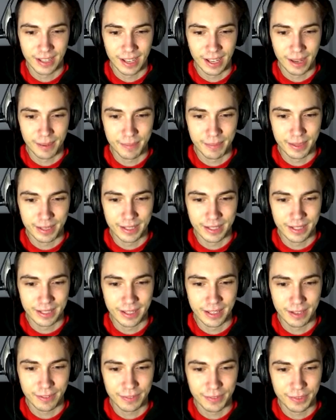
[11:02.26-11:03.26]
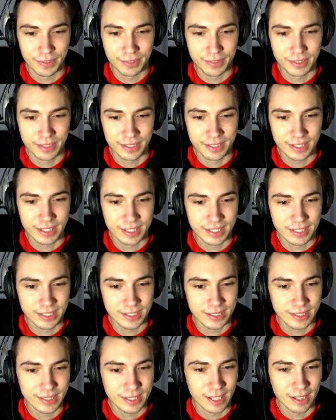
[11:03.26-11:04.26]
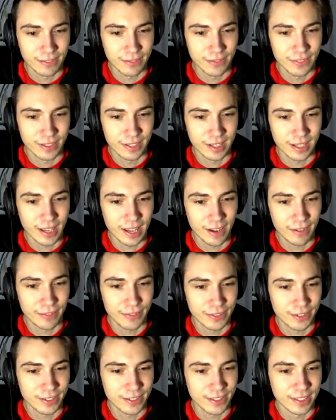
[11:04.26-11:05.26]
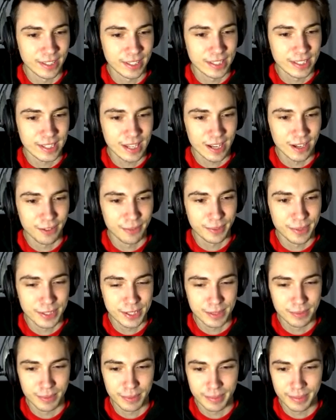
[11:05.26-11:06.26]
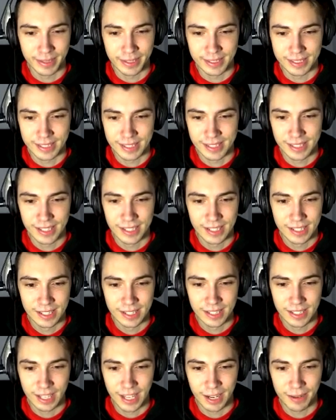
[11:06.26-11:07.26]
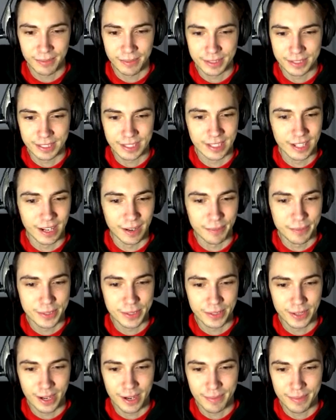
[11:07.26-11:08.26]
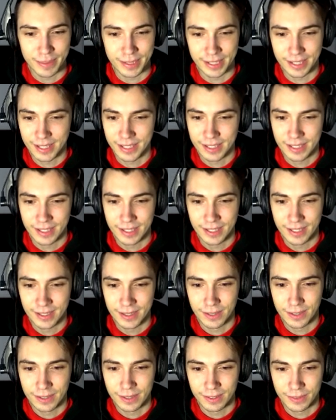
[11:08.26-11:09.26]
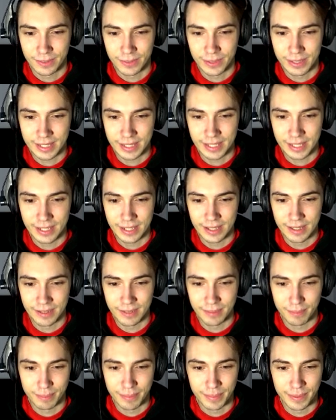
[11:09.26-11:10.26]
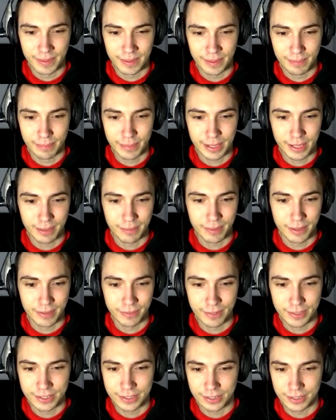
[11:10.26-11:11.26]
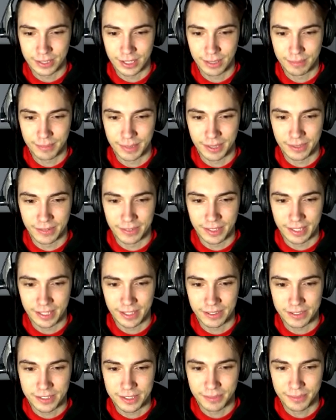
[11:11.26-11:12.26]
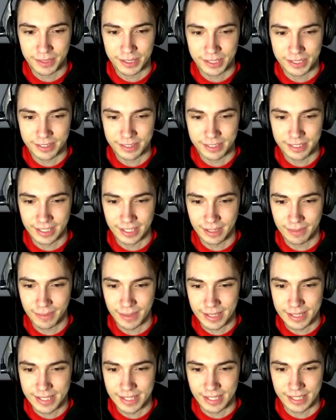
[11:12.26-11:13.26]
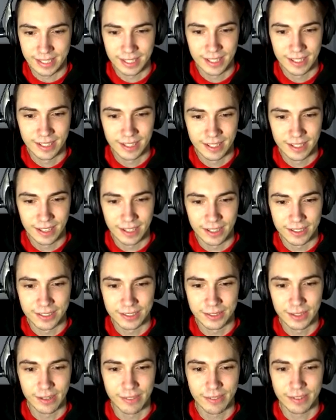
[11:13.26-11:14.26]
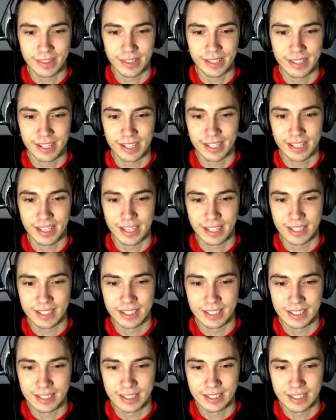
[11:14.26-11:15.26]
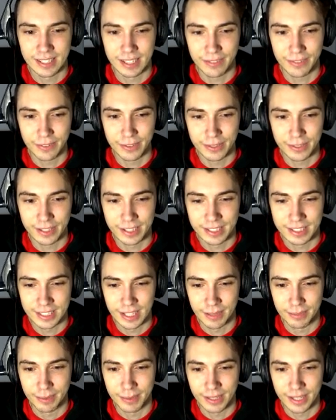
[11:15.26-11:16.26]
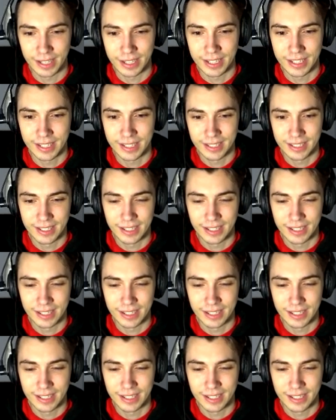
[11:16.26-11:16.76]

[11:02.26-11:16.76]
I mean, if you really just left after all this, I would be super pissed. Cameron-chan, I'm so happy. We can become an official club now. Thank you so much, you're really amazing. I'll do everything I can to give you a great time, okay?